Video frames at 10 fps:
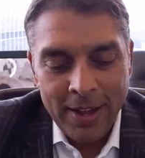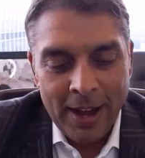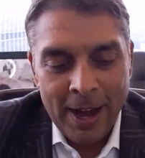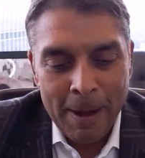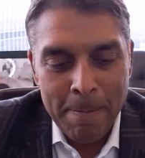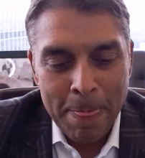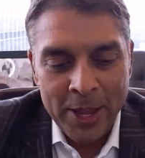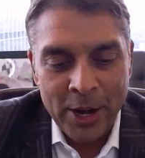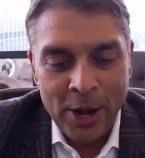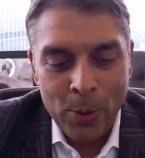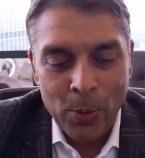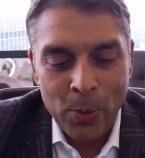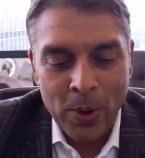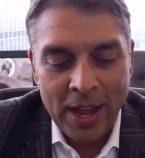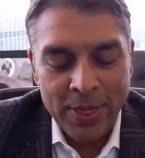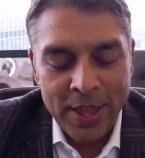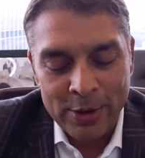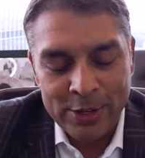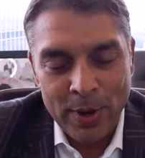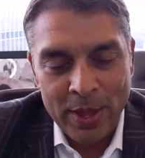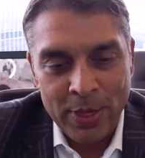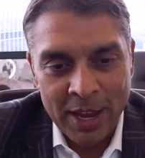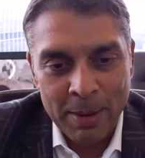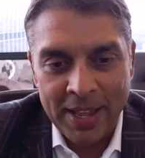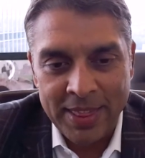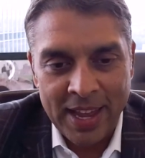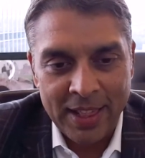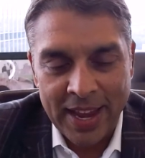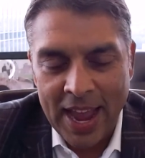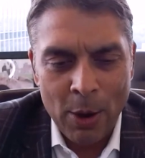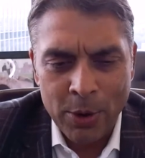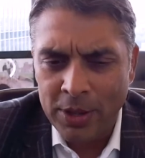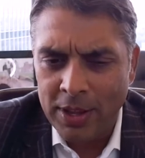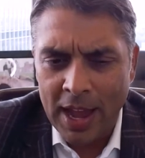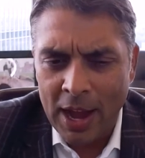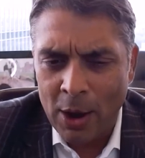I think as we think about that, like how could